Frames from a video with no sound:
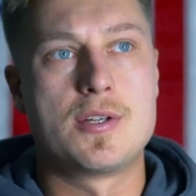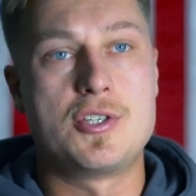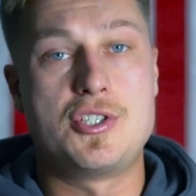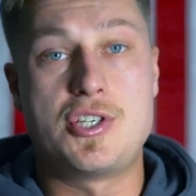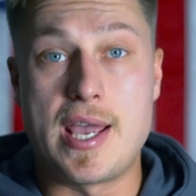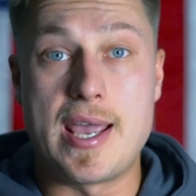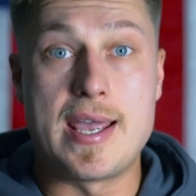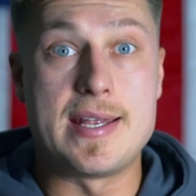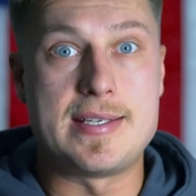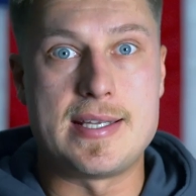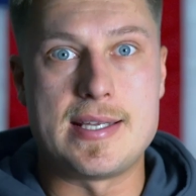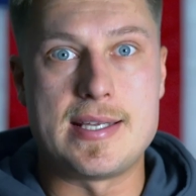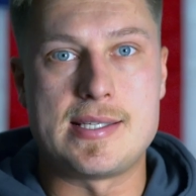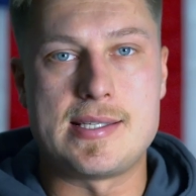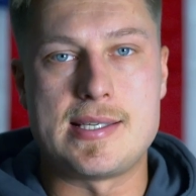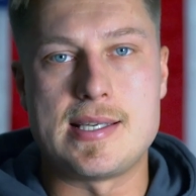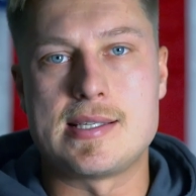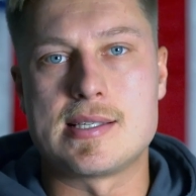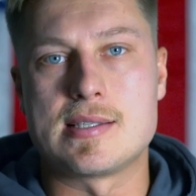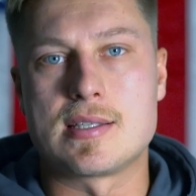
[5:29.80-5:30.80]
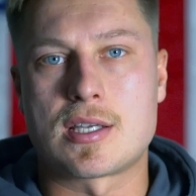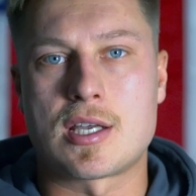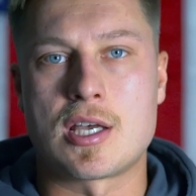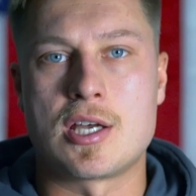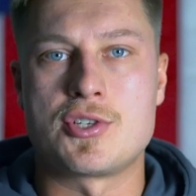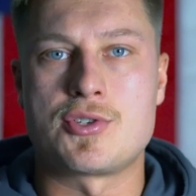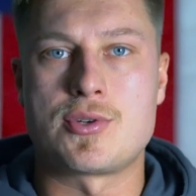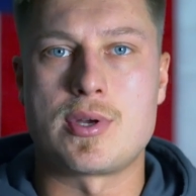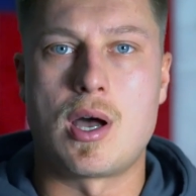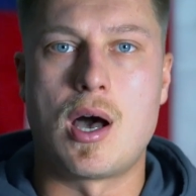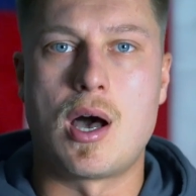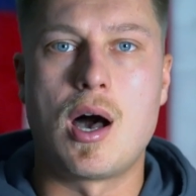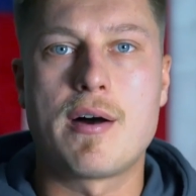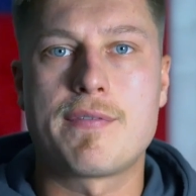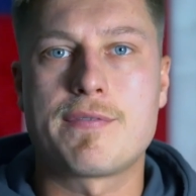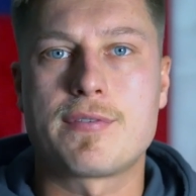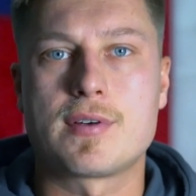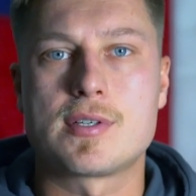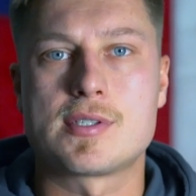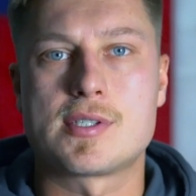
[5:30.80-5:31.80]
J A T Cs in the country,
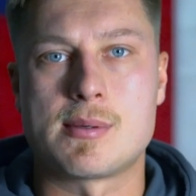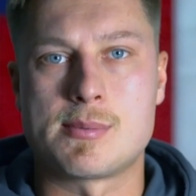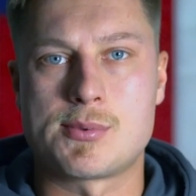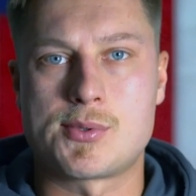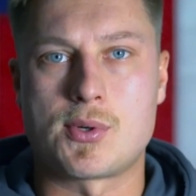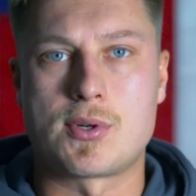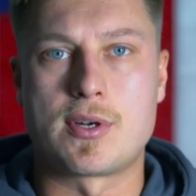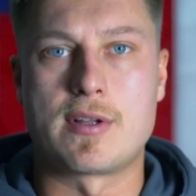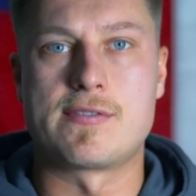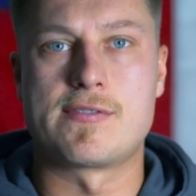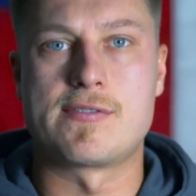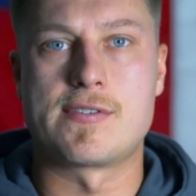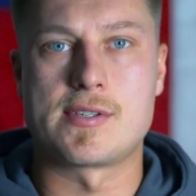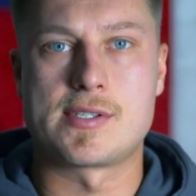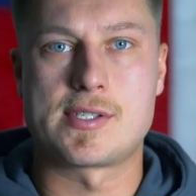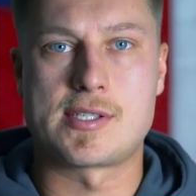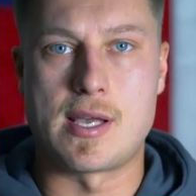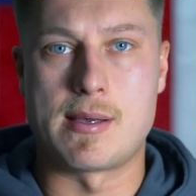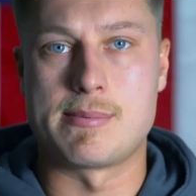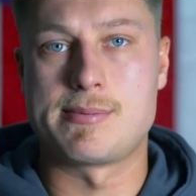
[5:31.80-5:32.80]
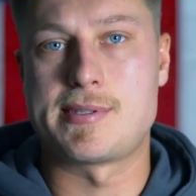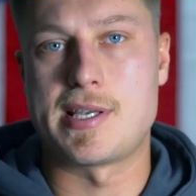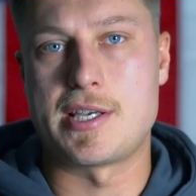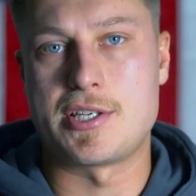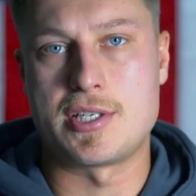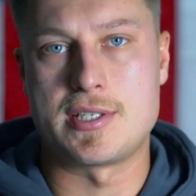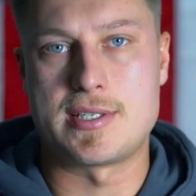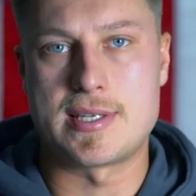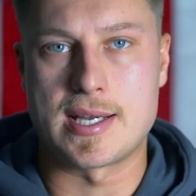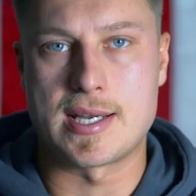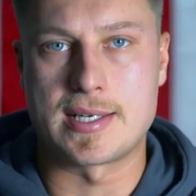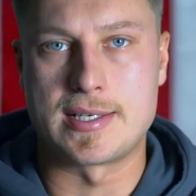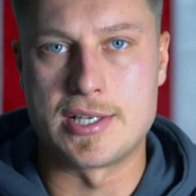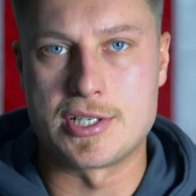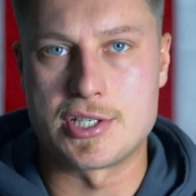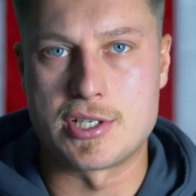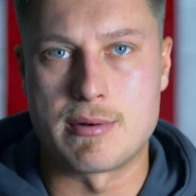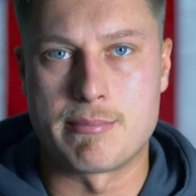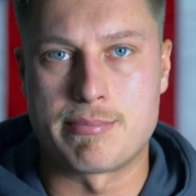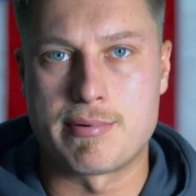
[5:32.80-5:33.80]
offer some sort of substation
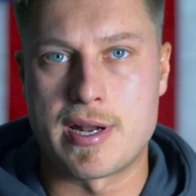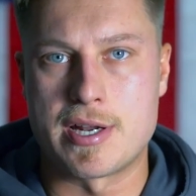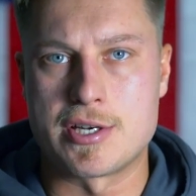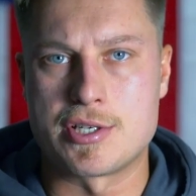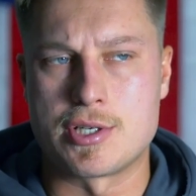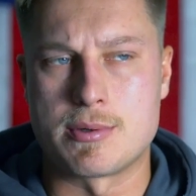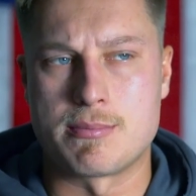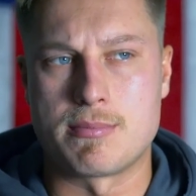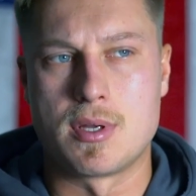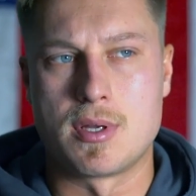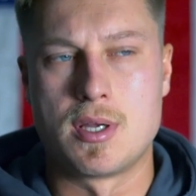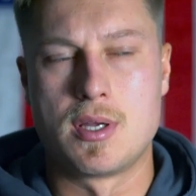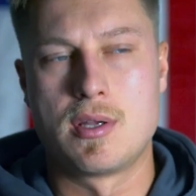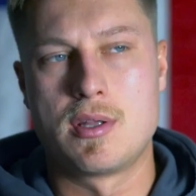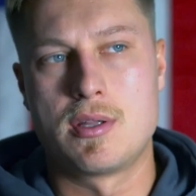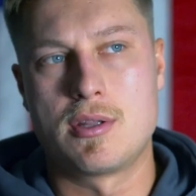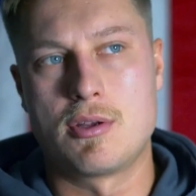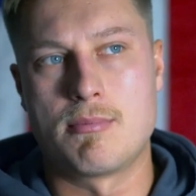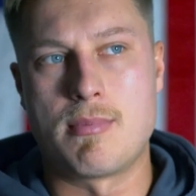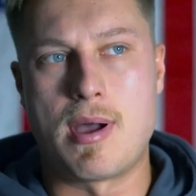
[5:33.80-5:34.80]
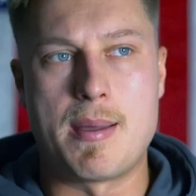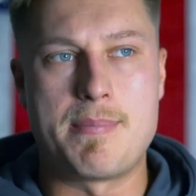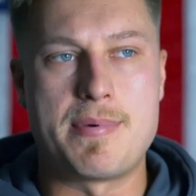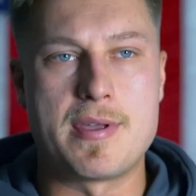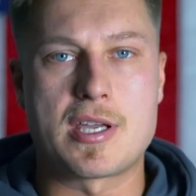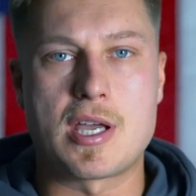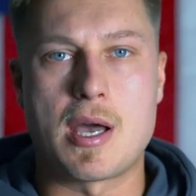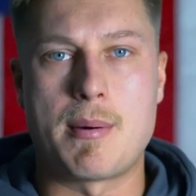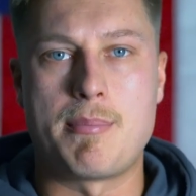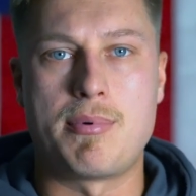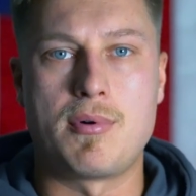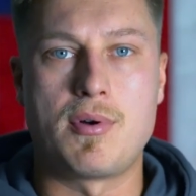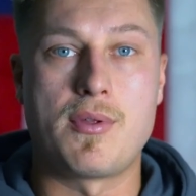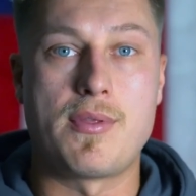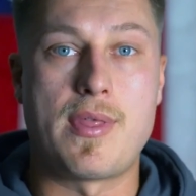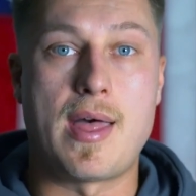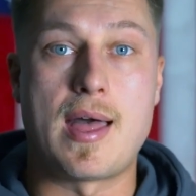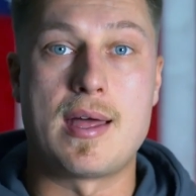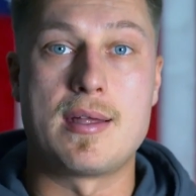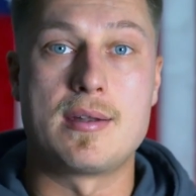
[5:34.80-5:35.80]
technician apprenticeship. There might be a couple
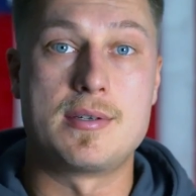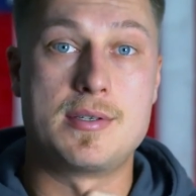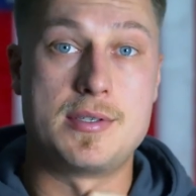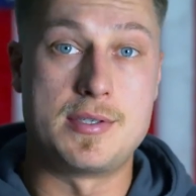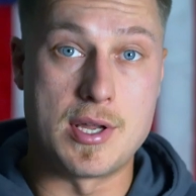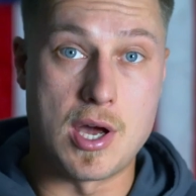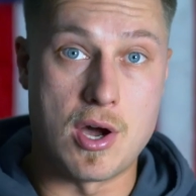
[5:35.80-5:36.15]
that